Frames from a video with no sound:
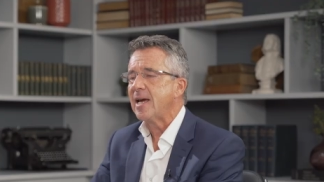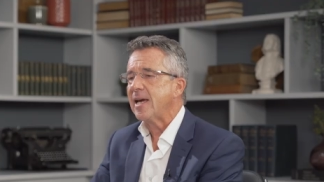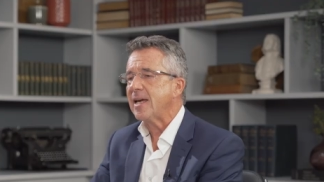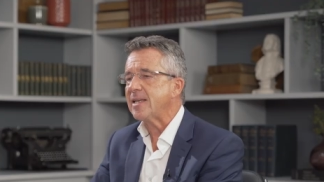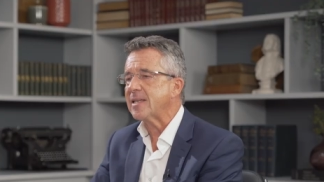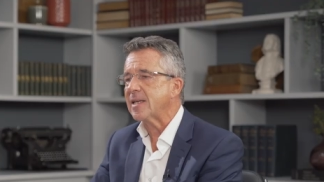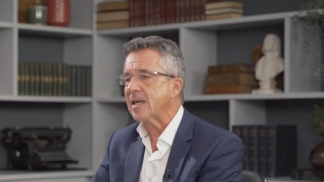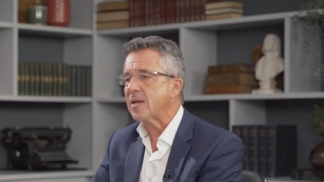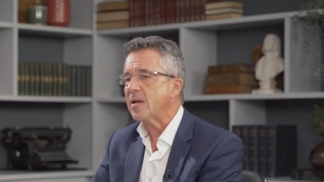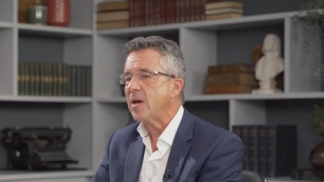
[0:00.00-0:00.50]
He
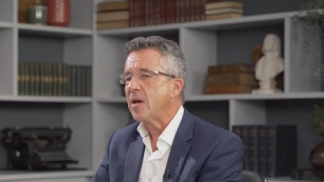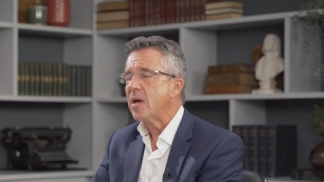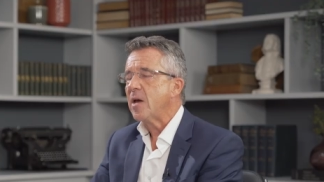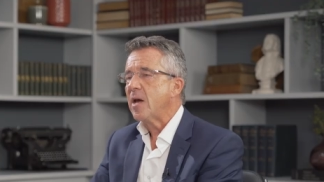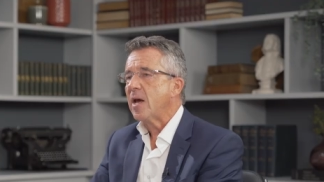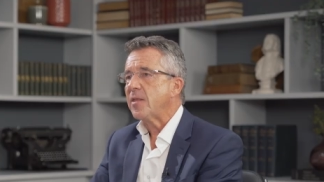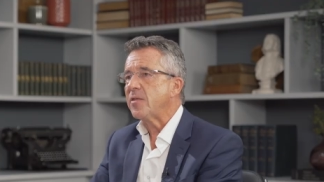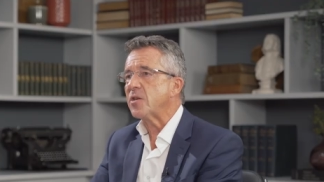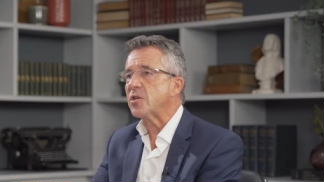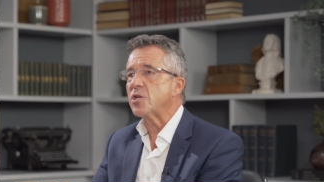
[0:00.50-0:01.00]
said,
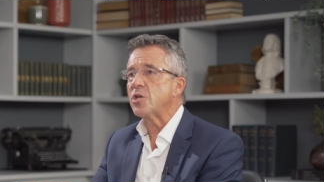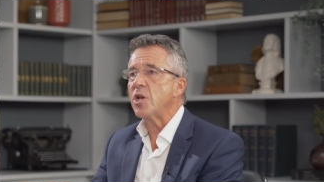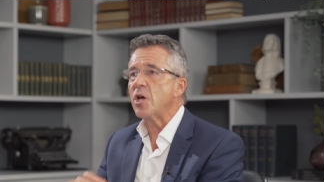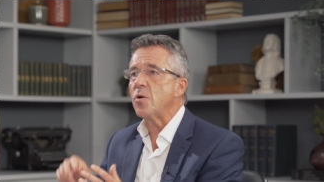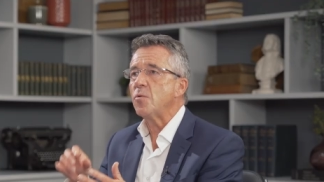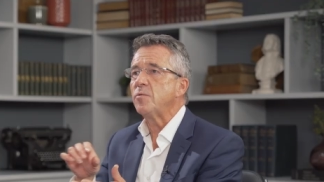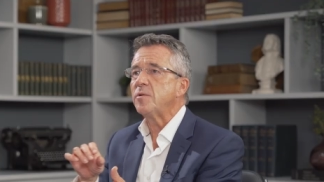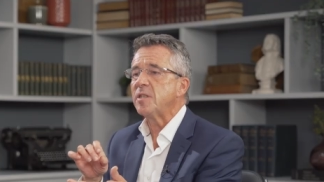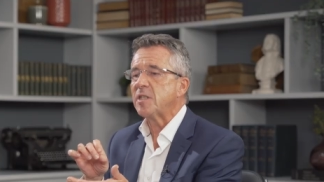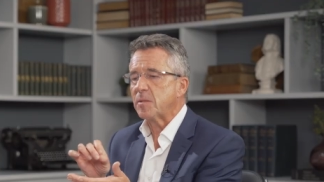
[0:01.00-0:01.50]
there's
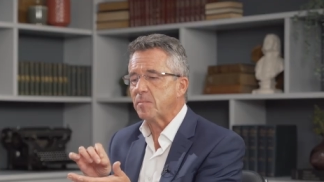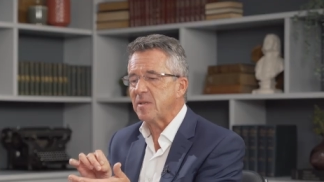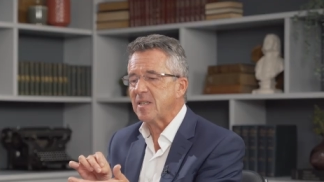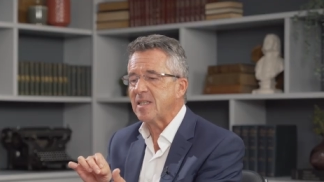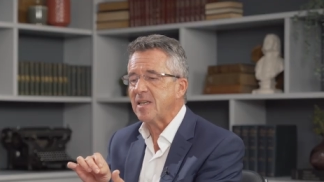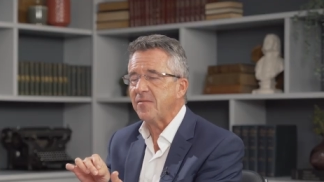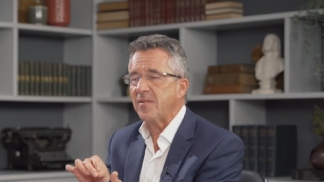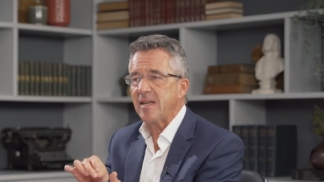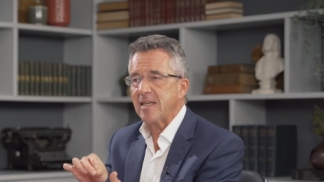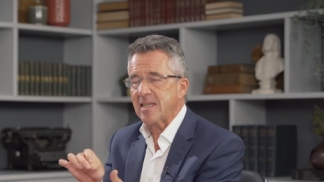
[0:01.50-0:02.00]
no
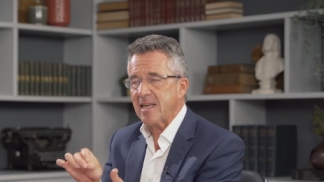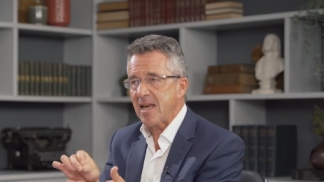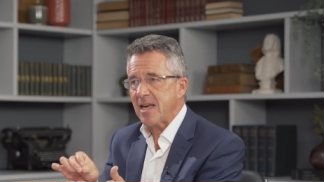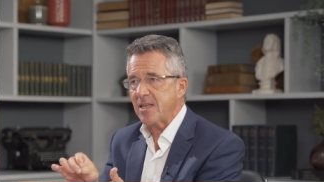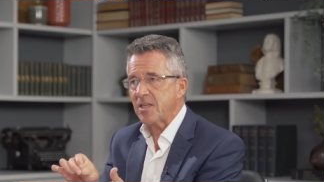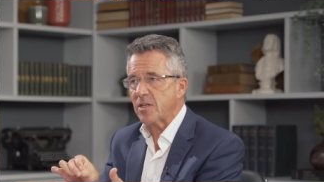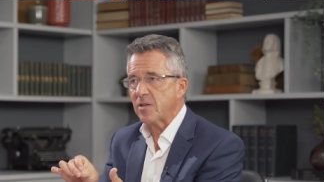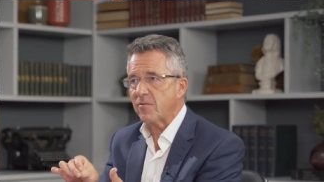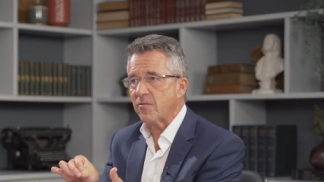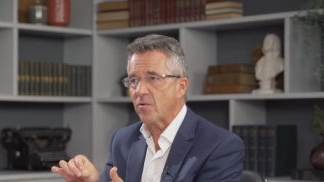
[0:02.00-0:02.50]
specific
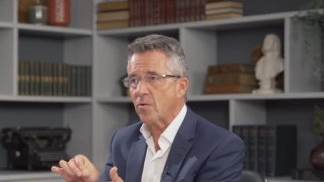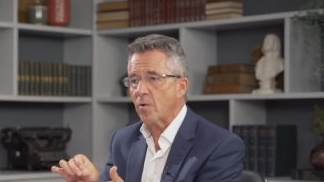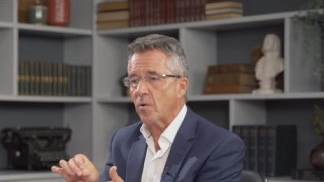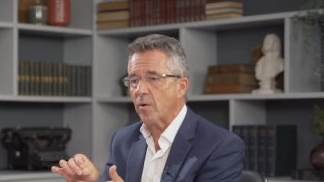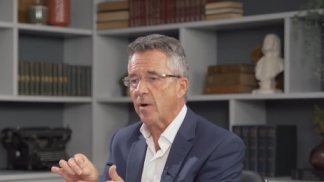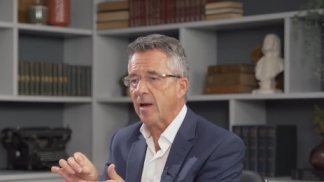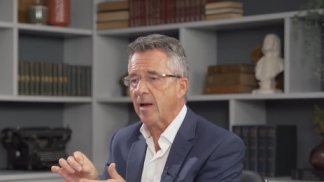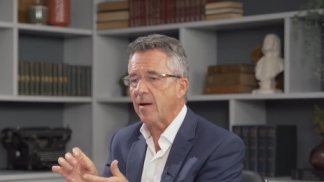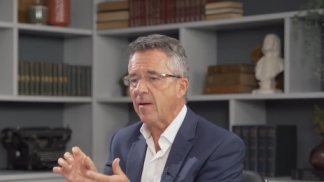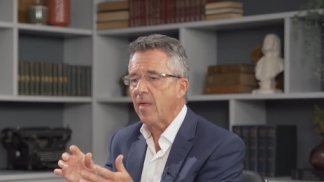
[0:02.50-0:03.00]
test
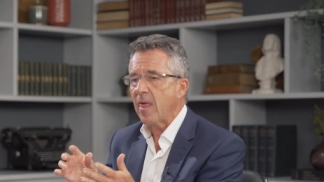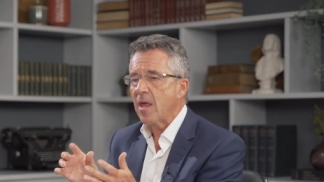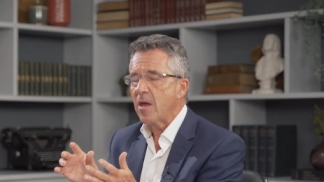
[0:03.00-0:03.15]
for it,